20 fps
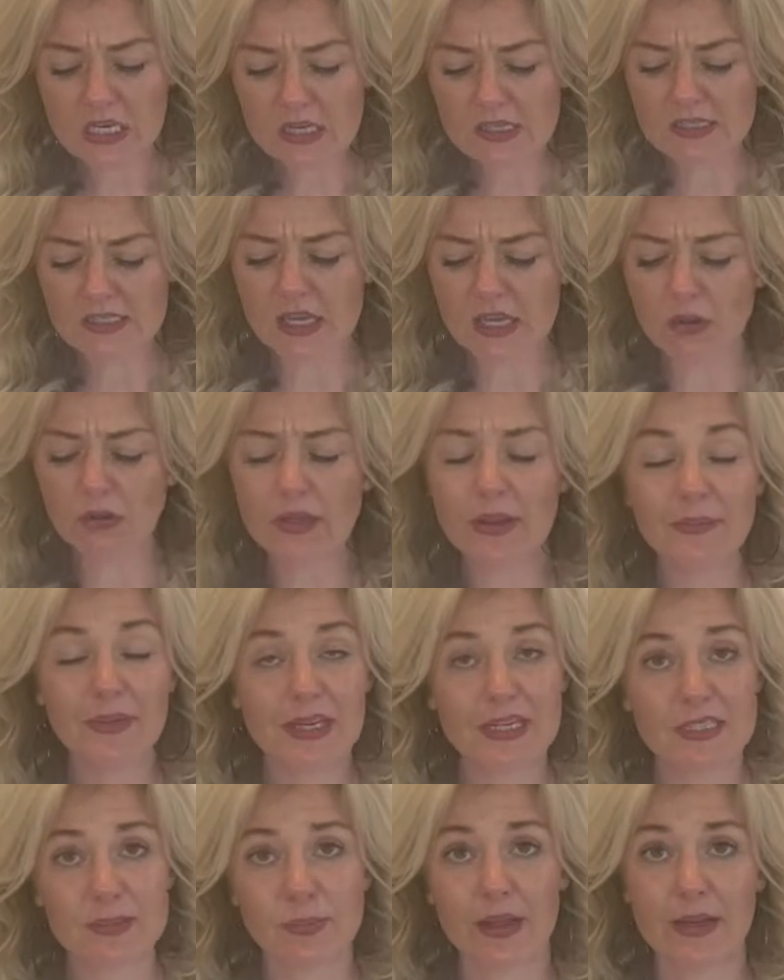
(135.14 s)
So let me
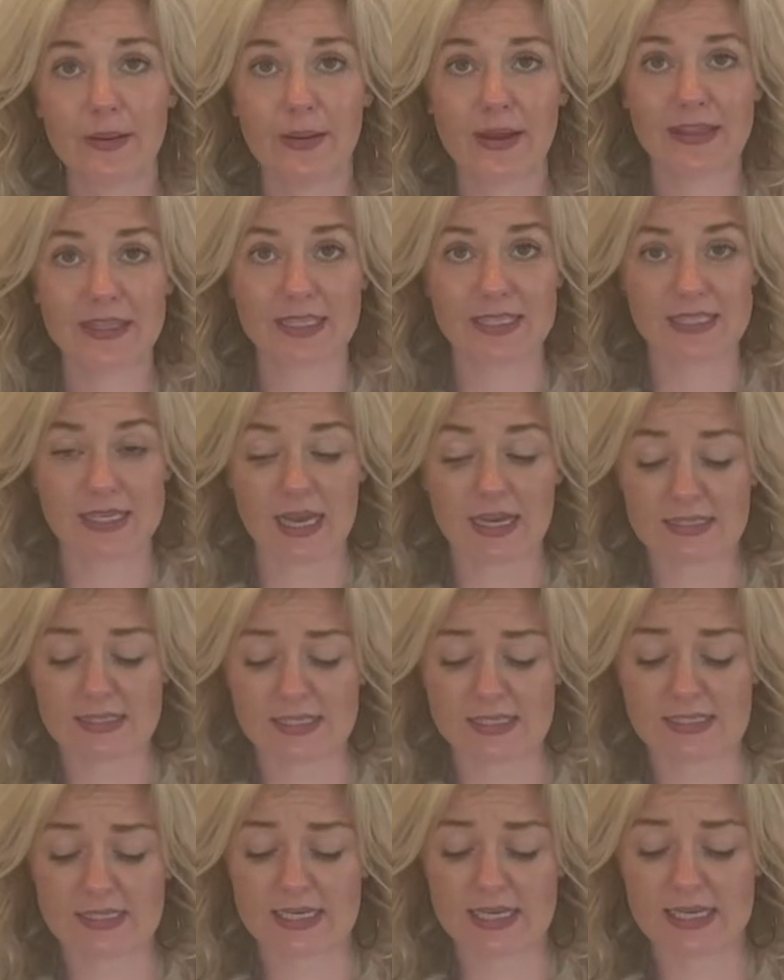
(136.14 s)
explain about the
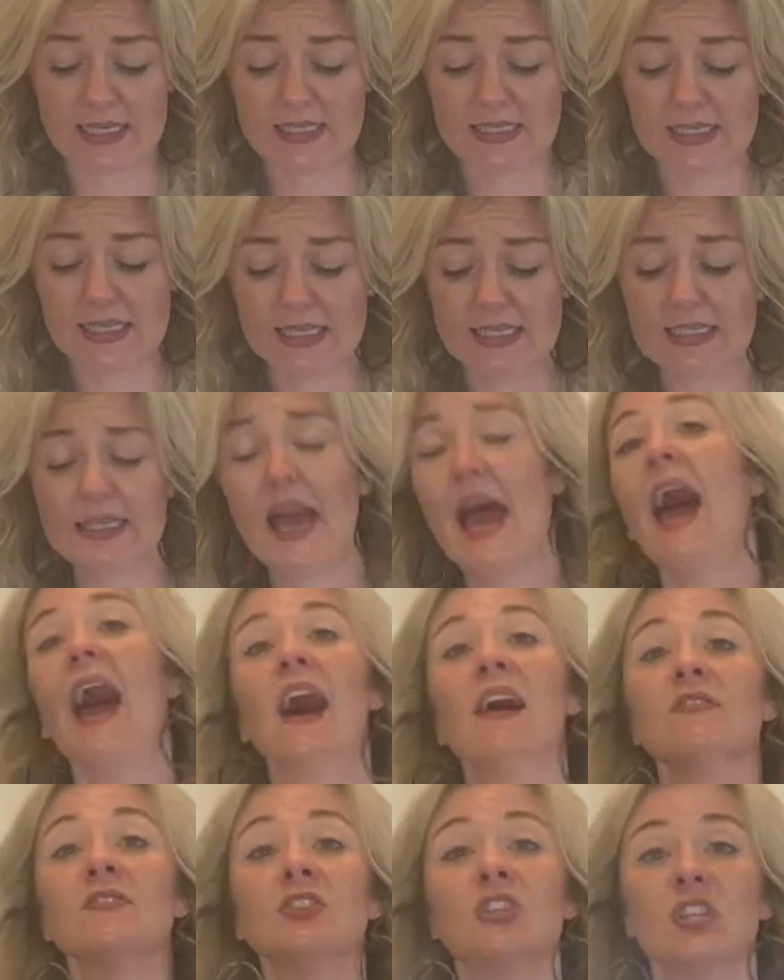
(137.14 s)
sizes. This is a
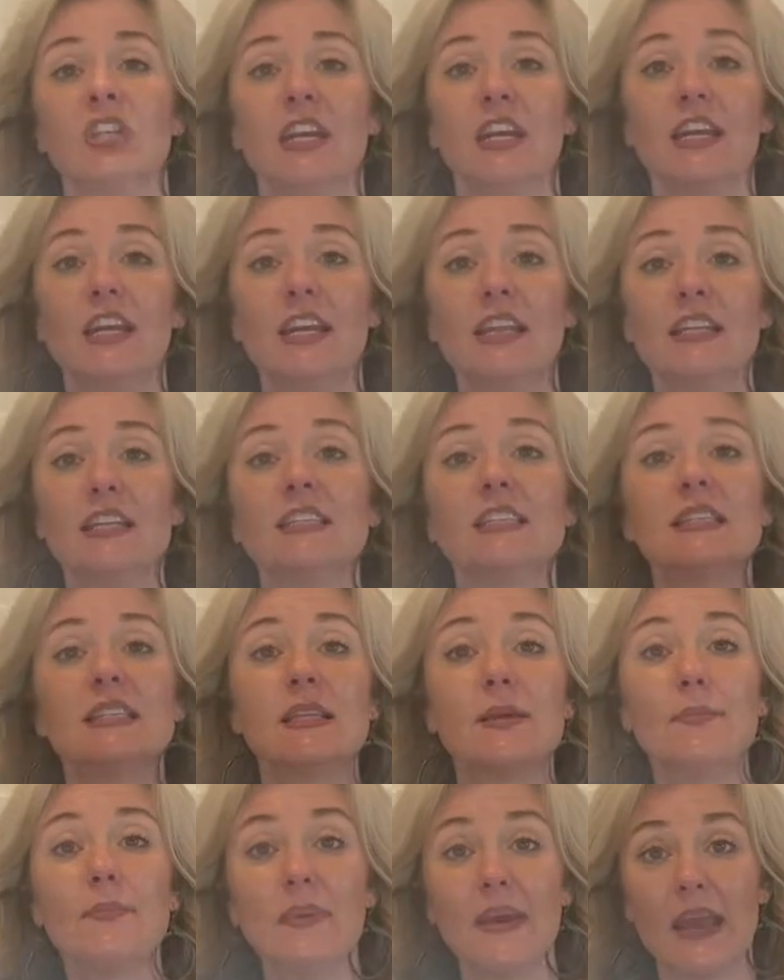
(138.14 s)
half sheet, and this is
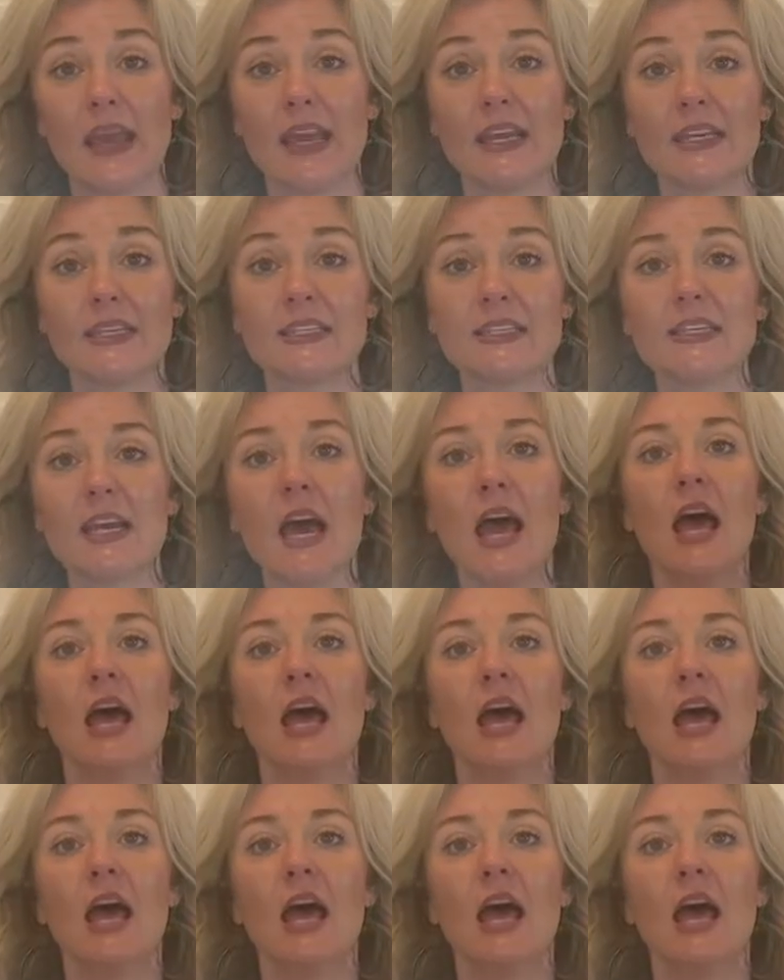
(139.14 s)
the biggest.